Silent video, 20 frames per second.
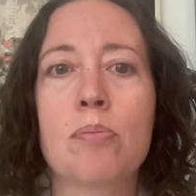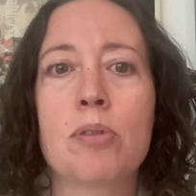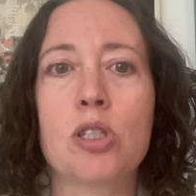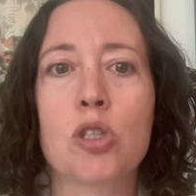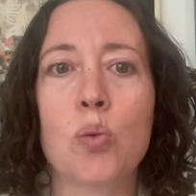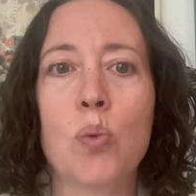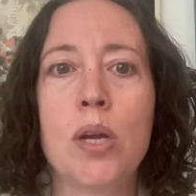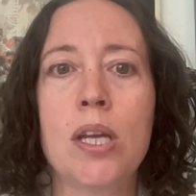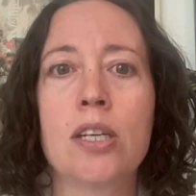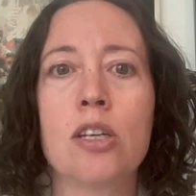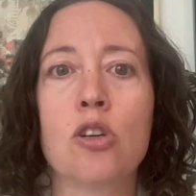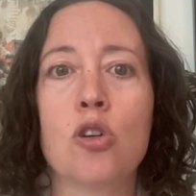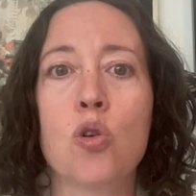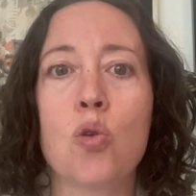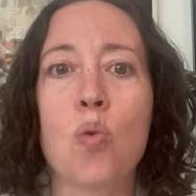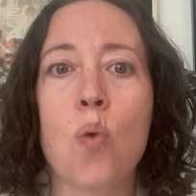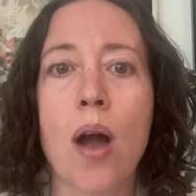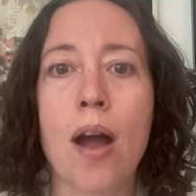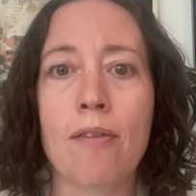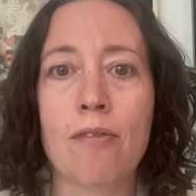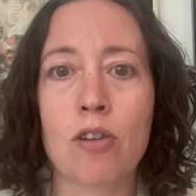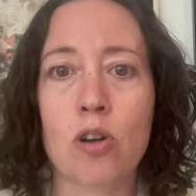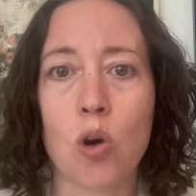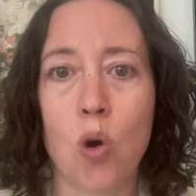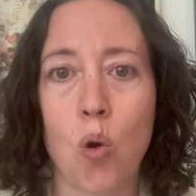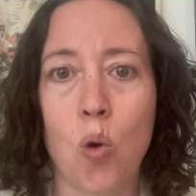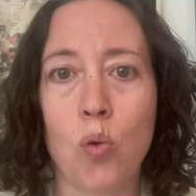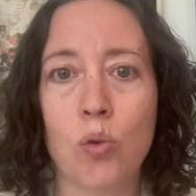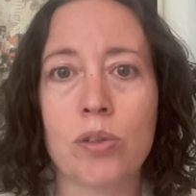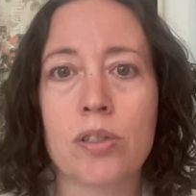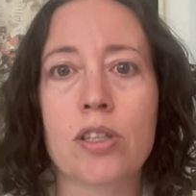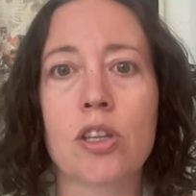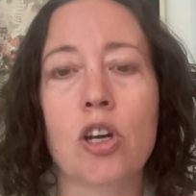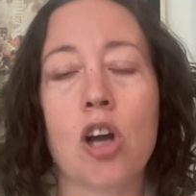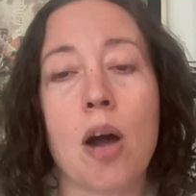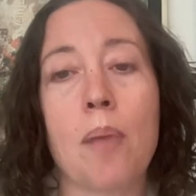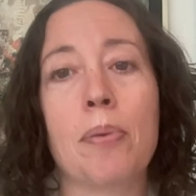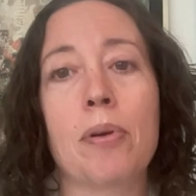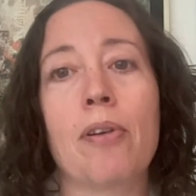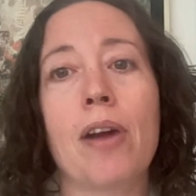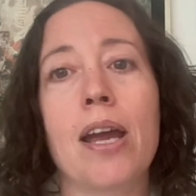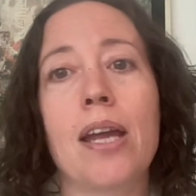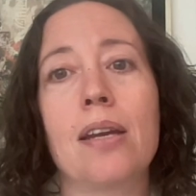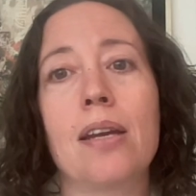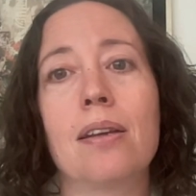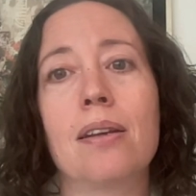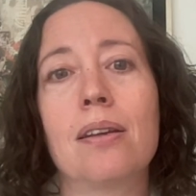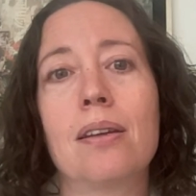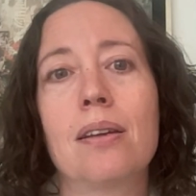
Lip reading: between and whoever owns the copyright.